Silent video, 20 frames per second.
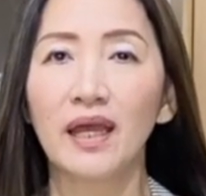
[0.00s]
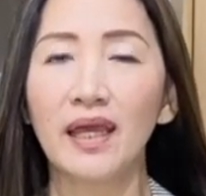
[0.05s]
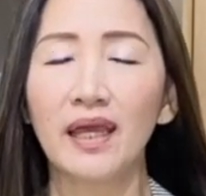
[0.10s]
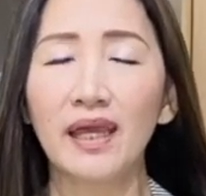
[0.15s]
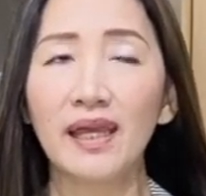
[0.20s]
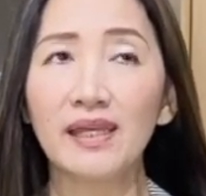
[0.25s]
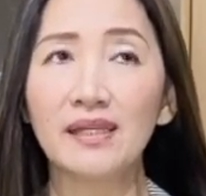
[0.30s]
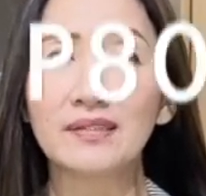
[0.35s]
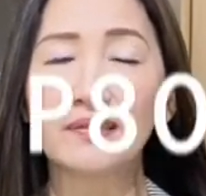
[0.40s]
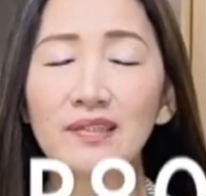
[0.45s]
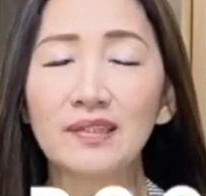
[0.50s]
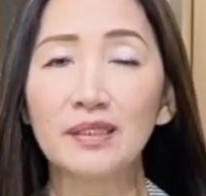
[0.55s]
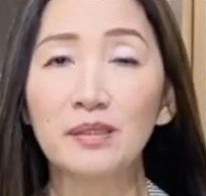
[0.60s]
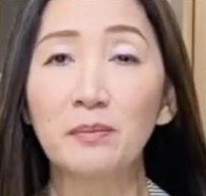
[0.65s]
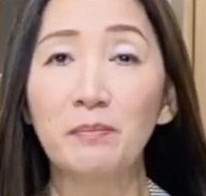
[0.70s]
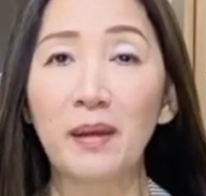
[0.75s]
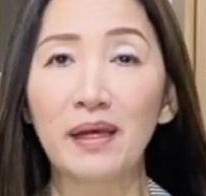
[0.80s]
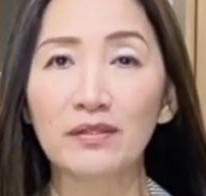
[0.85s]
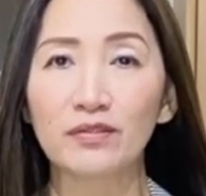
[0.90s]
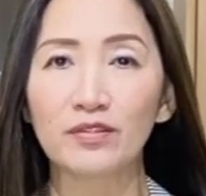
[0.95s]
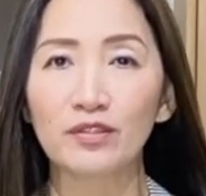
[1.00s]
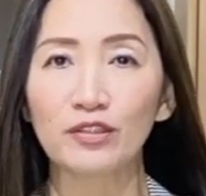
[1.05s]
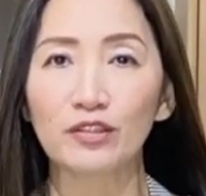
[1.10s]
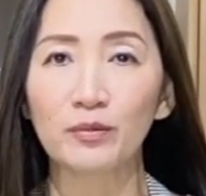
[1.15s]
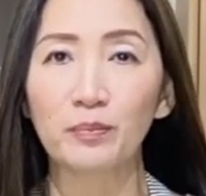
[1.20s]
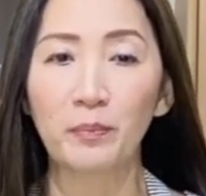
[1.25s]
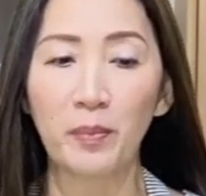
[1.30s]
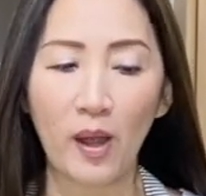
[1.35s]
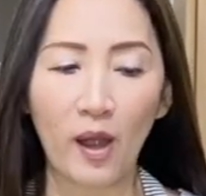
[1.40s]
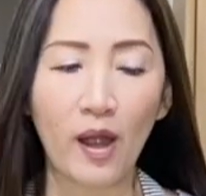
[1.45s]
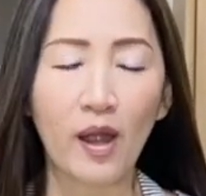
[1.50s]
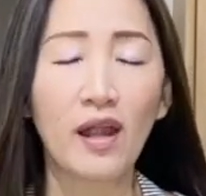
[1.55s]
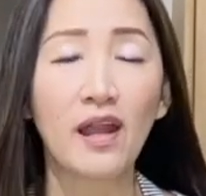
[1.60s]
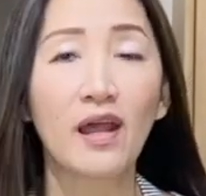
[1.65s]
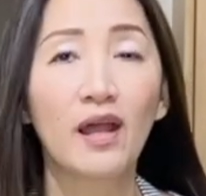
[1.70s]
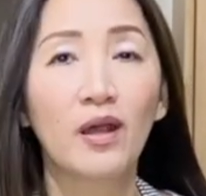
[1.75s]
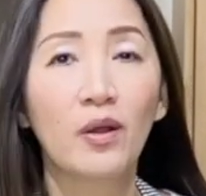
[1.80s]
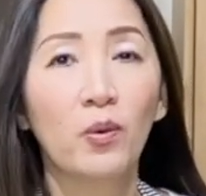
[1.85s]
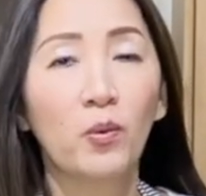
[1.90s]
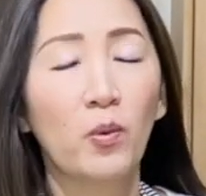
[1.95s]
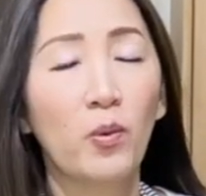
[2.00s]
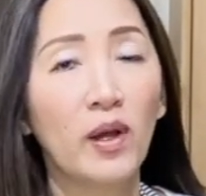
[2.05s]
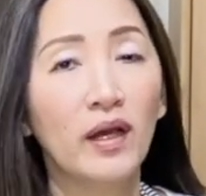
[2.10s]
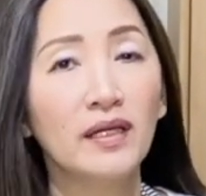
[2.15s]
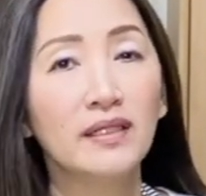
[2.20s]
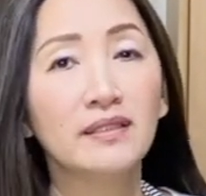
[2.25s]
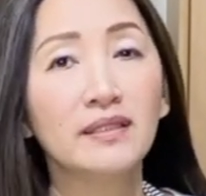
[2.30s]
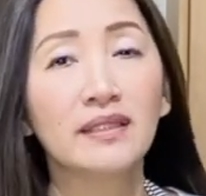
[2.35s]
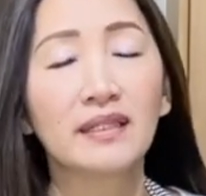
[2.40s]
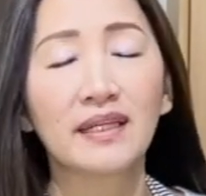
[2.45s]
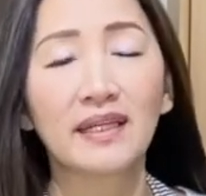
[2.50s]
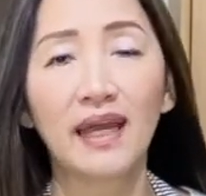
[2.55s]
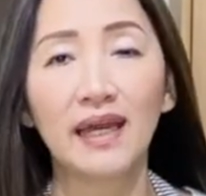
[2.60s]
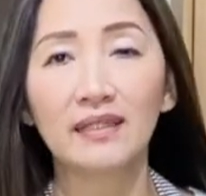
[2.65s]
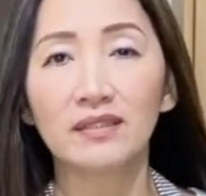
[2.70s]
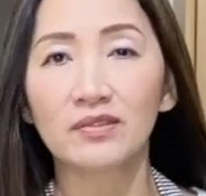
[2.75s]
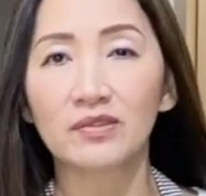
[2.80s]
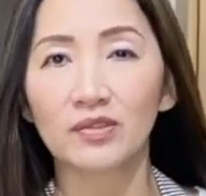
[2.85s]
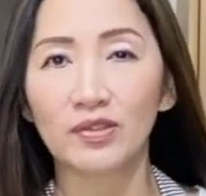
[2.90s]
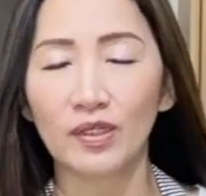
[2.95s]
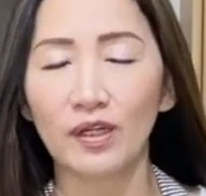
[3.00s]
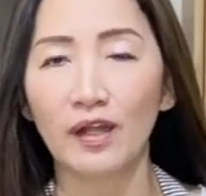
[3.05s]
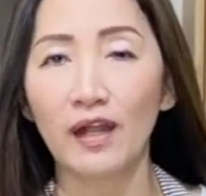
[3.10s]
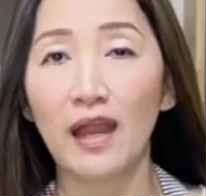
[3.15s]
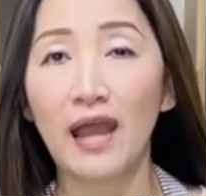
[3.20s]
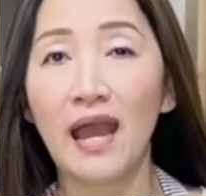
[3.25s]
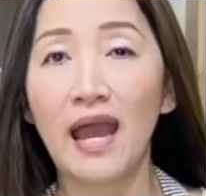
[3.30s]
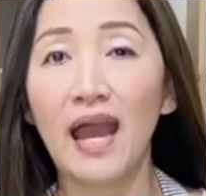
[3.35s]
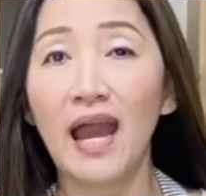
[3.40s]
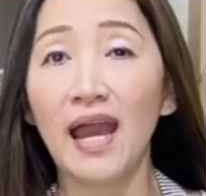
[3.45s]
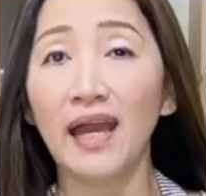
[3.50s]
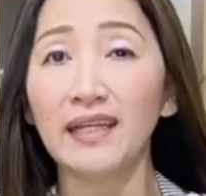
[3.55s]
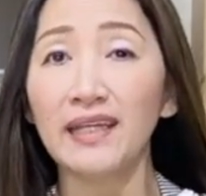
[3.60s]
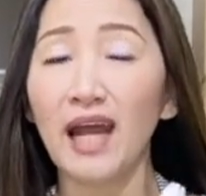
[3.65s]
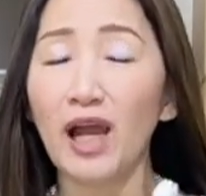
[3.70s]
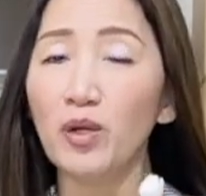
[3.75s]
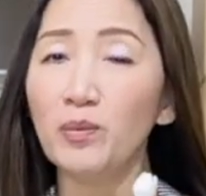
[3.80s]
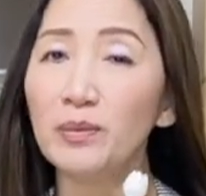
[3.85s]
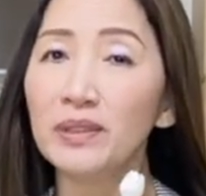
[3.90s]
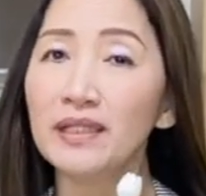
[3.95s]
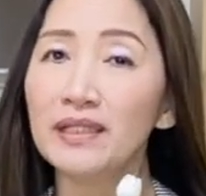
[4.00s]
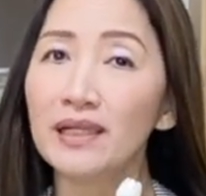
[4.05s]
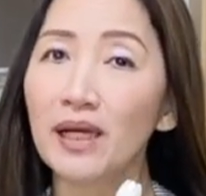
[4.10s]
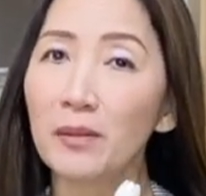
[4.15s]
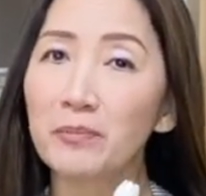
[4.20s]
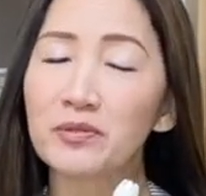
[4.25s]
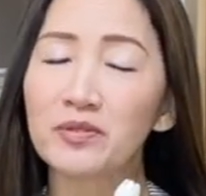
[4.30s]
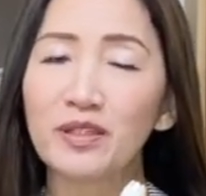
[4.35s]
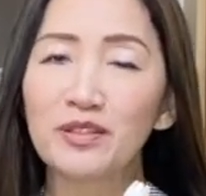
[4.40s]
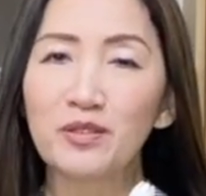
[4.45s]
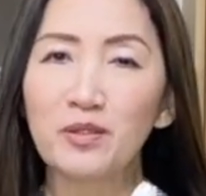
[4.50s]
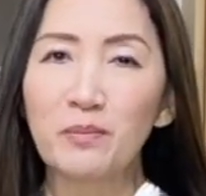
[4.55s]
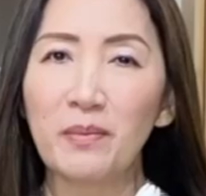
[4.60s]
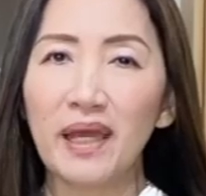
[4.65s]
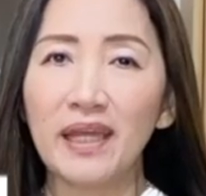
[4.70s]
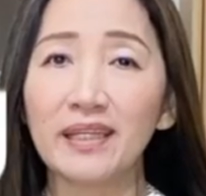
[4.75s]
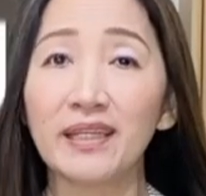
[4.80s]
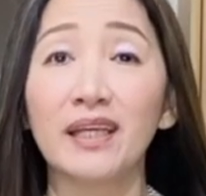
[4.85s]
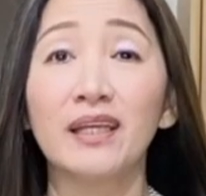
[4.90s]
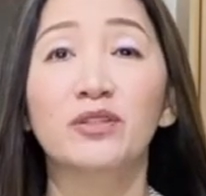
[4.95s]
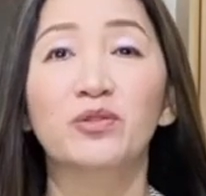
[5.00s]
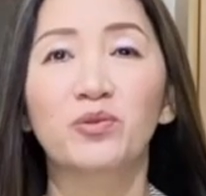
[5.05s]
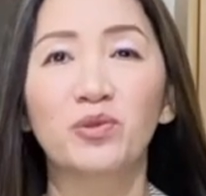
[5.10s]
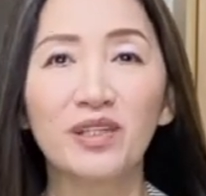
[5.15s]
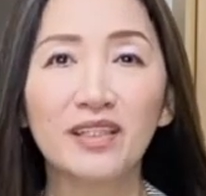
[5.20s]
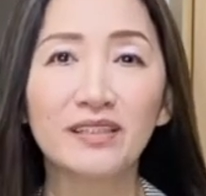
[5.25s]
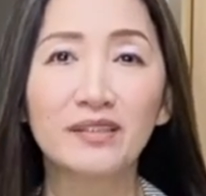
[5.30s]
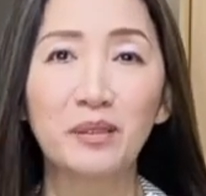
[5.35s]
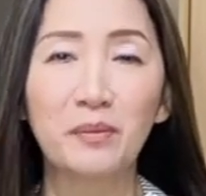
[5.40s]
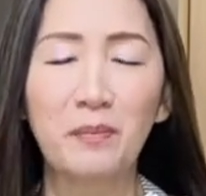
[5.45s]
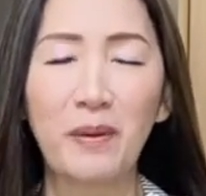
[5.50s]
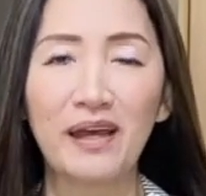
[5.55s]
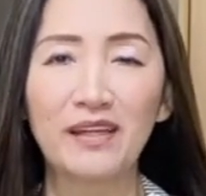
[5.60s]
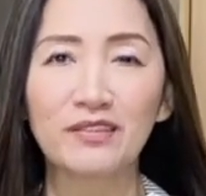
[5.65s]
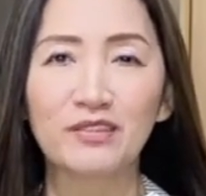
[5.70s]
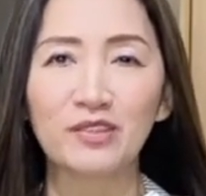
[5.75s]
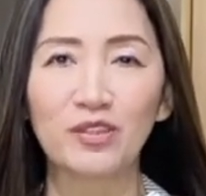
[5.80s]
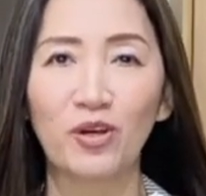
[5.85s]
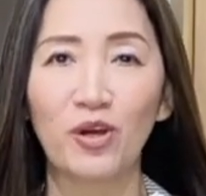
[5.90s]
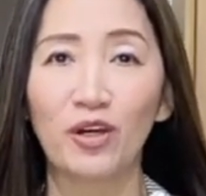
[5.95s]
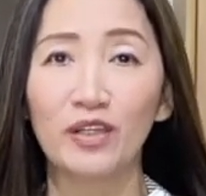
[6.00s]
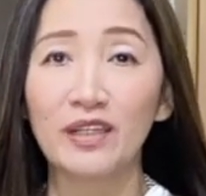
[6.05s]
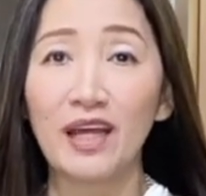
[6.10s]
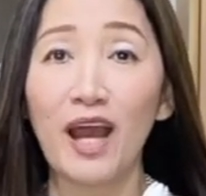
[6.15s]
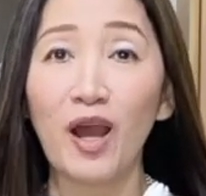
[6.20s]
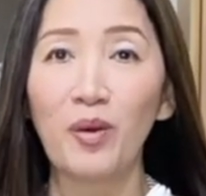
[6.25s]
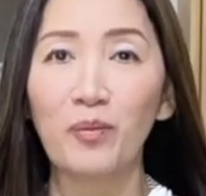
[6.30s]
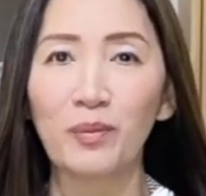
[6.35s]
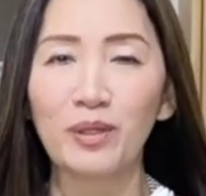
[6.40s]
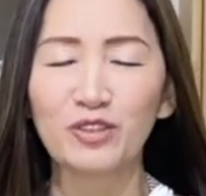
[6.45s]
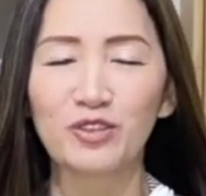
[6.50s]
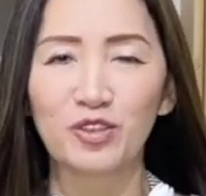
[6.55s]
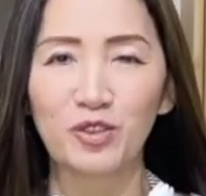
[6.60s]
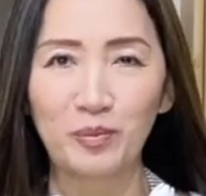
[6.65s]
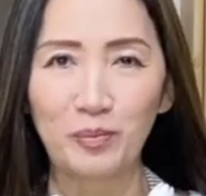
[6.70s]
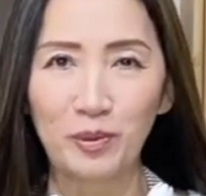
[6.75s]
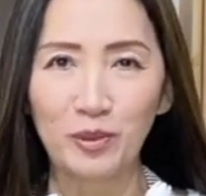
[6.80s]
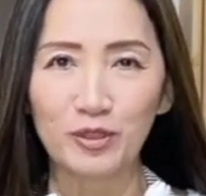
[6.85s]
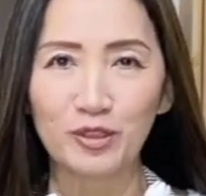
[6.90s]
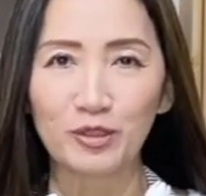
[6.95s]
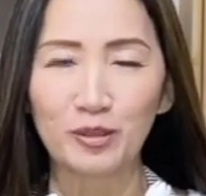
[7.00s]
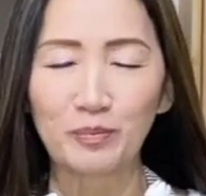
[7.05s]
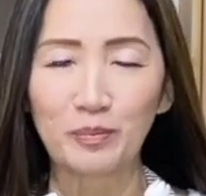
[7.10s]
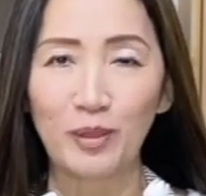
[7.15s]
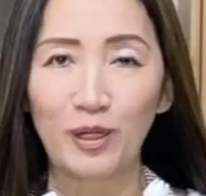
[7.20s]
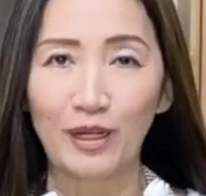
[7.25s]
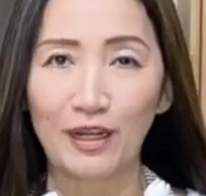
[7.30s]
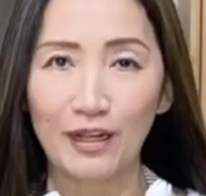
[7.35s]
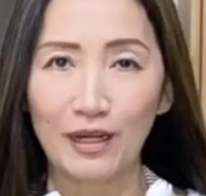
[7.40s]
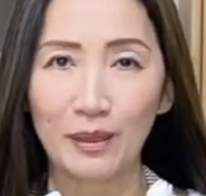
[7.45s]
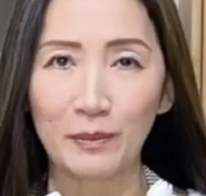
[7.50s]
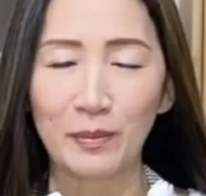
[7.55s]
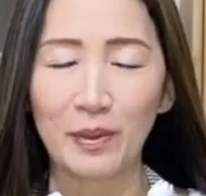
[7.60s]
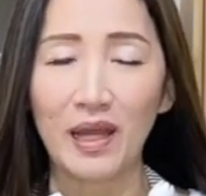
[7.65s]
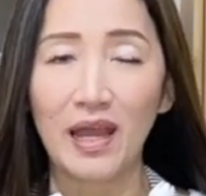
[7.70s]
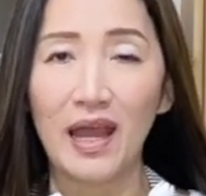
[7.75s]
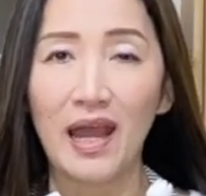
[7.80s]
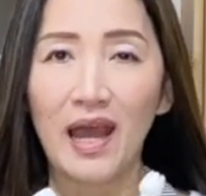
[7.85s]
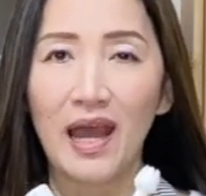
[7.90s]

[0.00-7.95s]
80 pesos per one canister. And how many cups can you make? It really depends on how much you put per cup.